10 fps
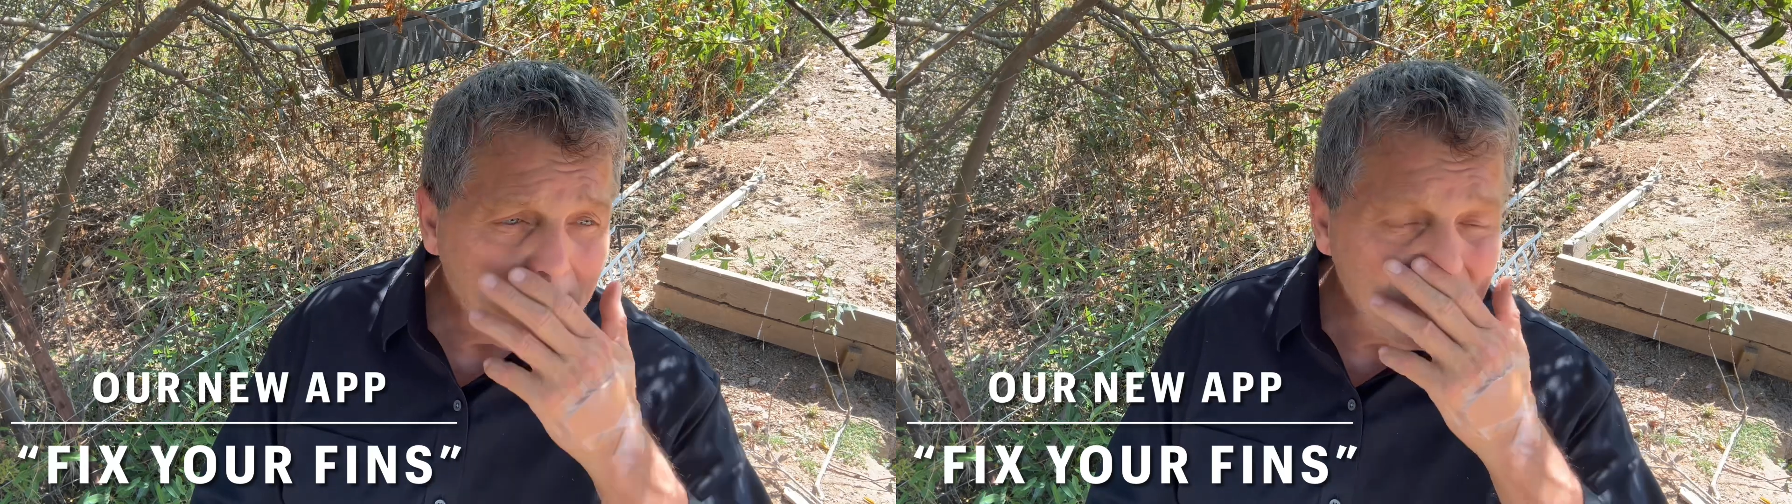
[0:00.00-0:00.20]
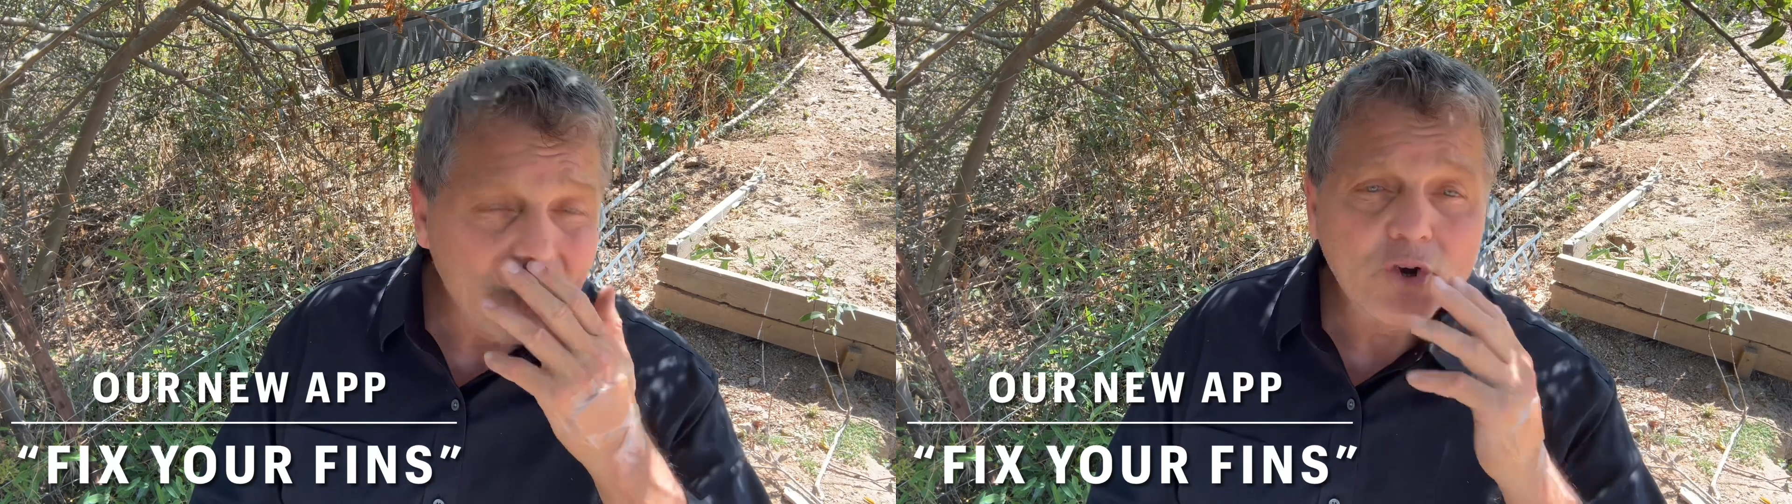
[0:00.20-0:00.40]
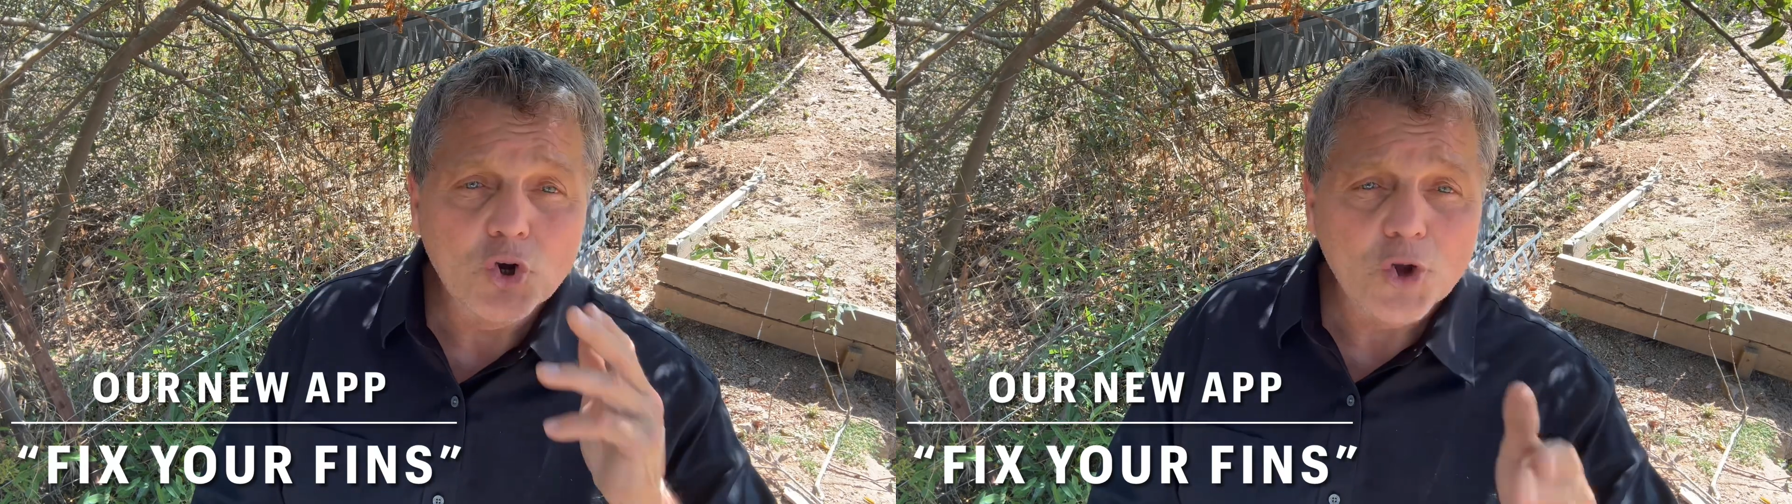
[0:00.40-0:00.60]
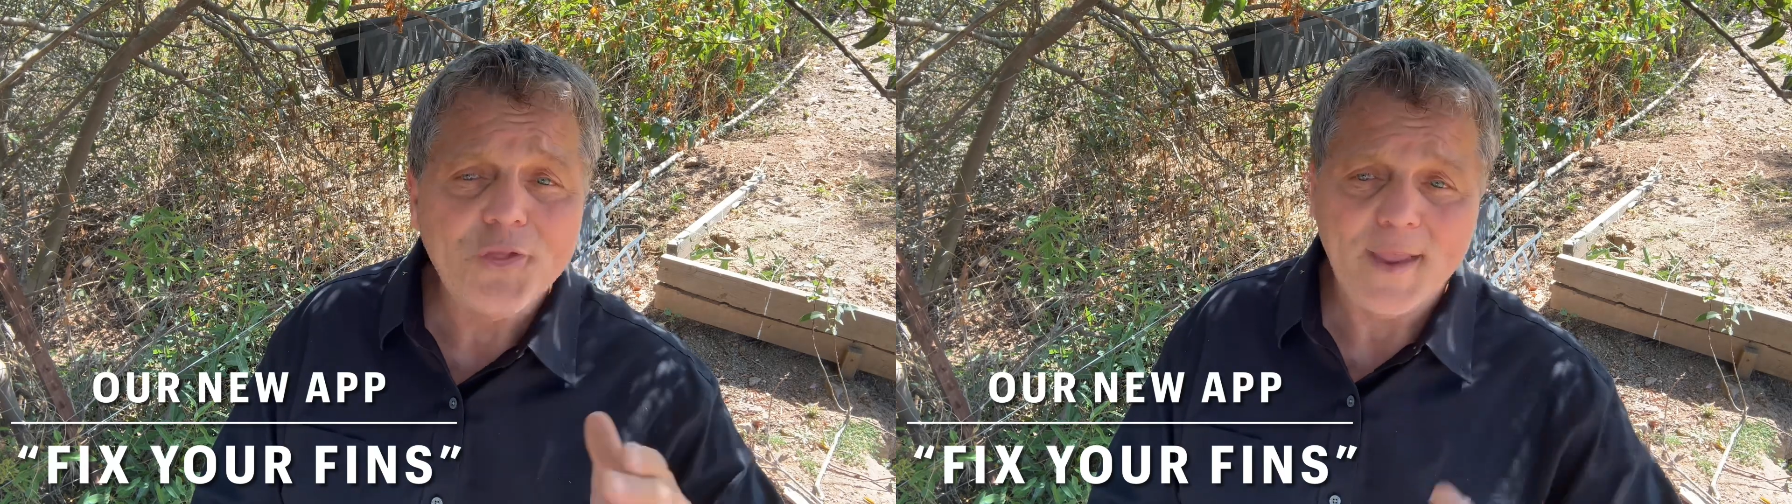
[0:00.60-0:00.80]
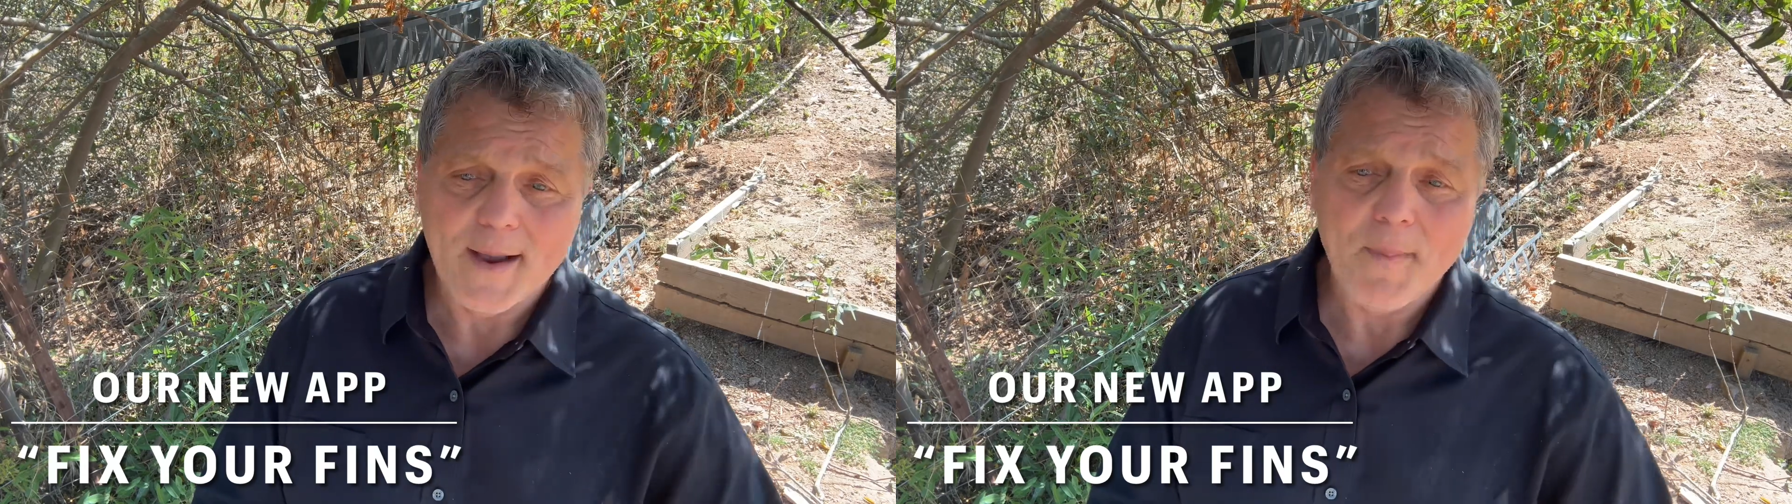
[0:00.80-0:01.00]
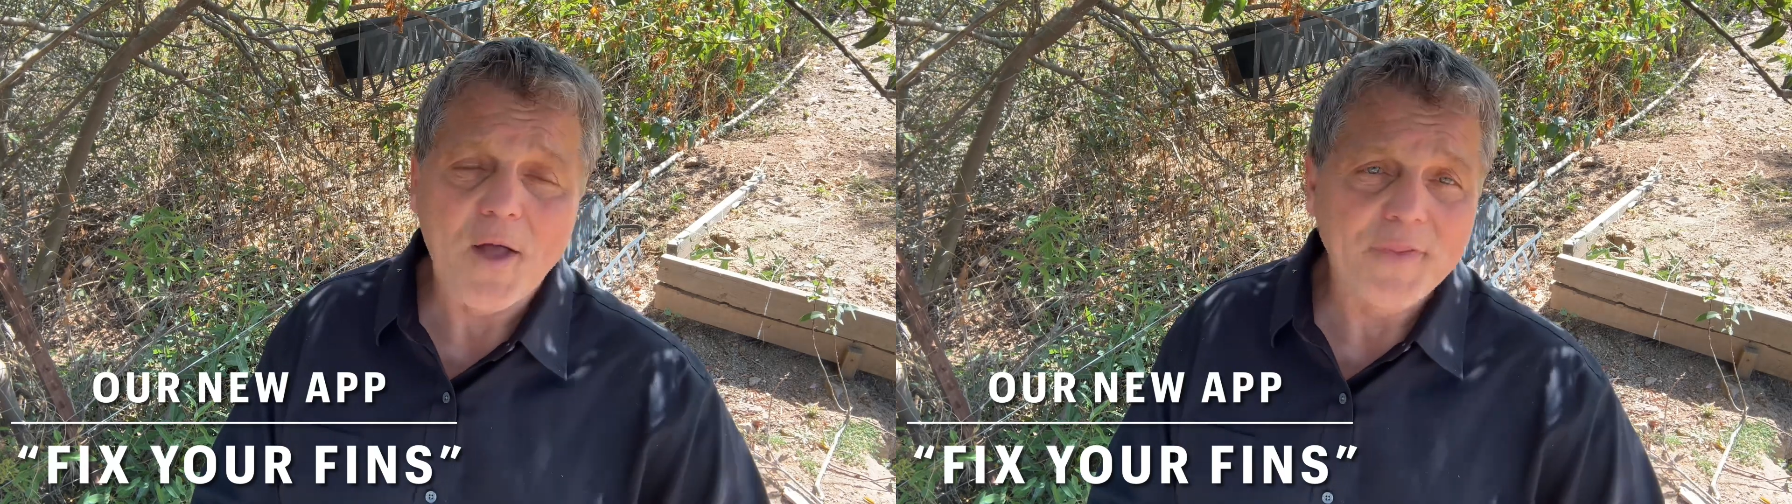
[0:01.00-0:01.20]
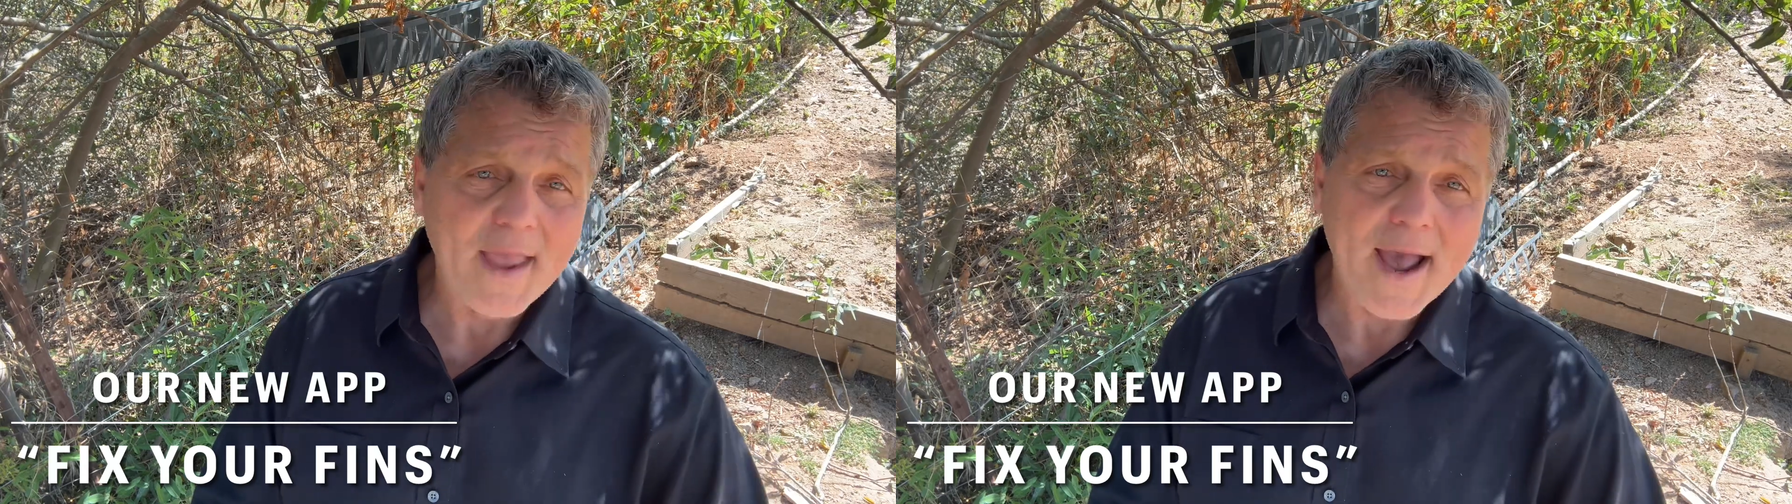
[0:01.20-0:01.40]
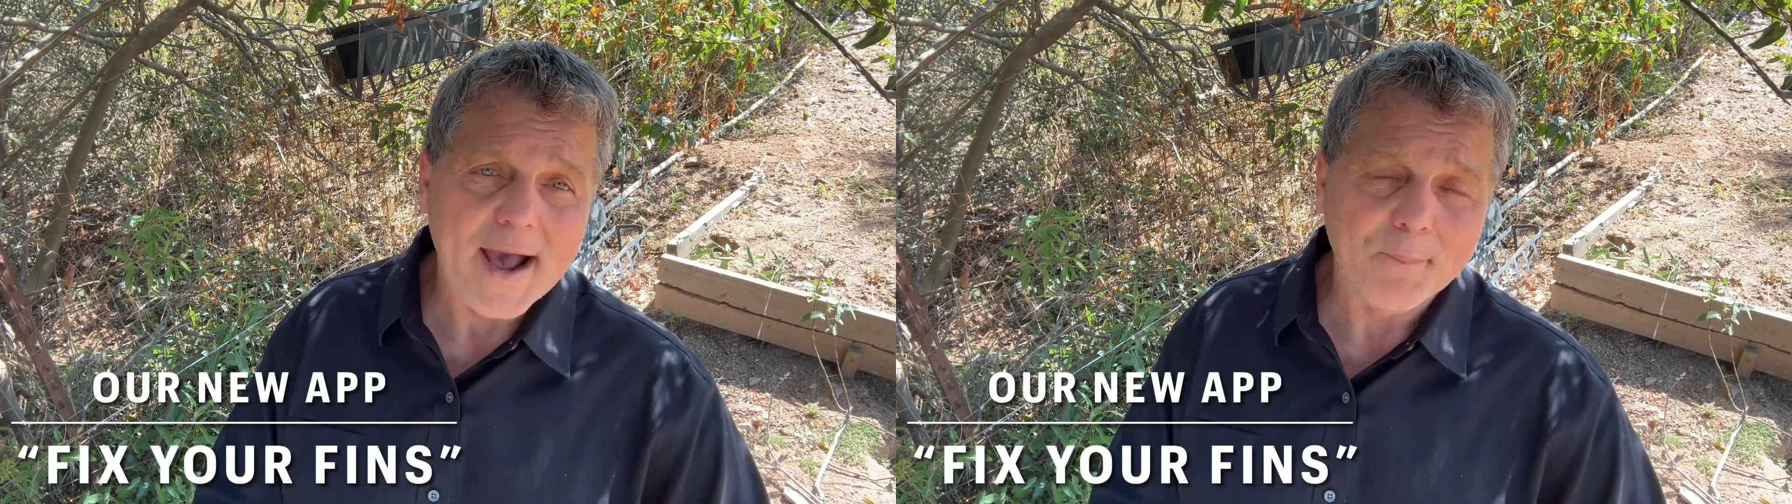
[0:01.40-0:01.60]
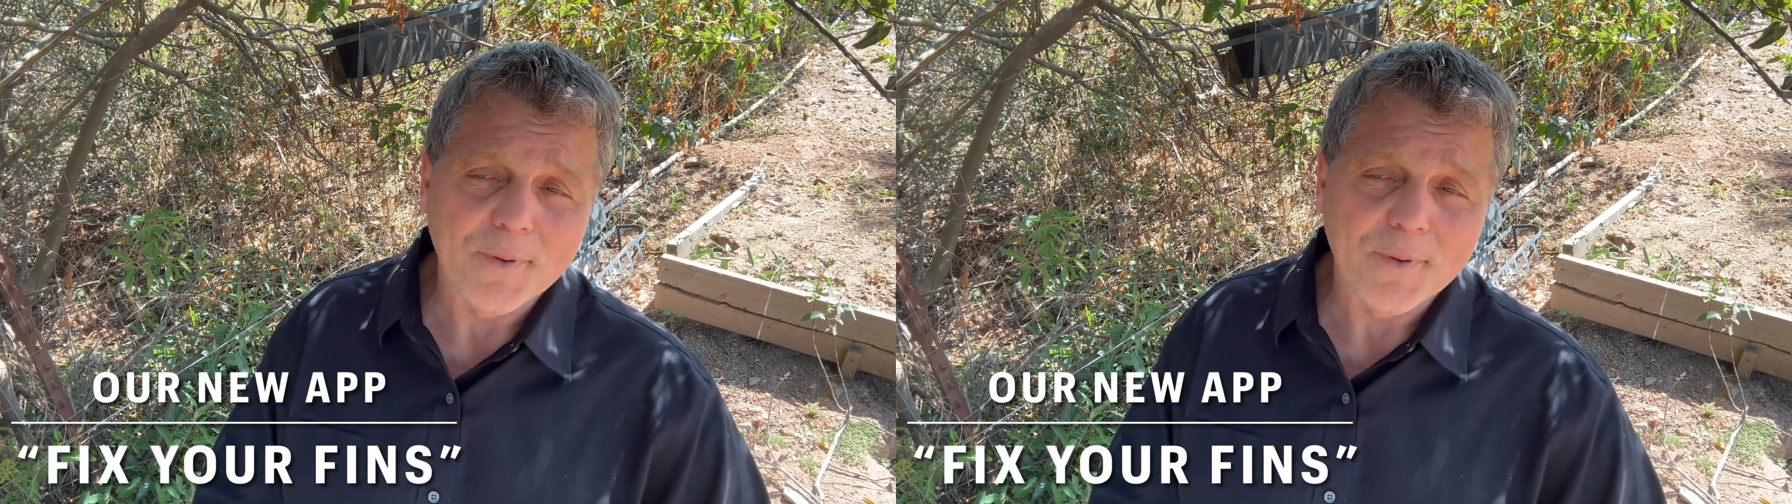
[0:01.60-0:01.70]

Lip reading: The good thing about the app,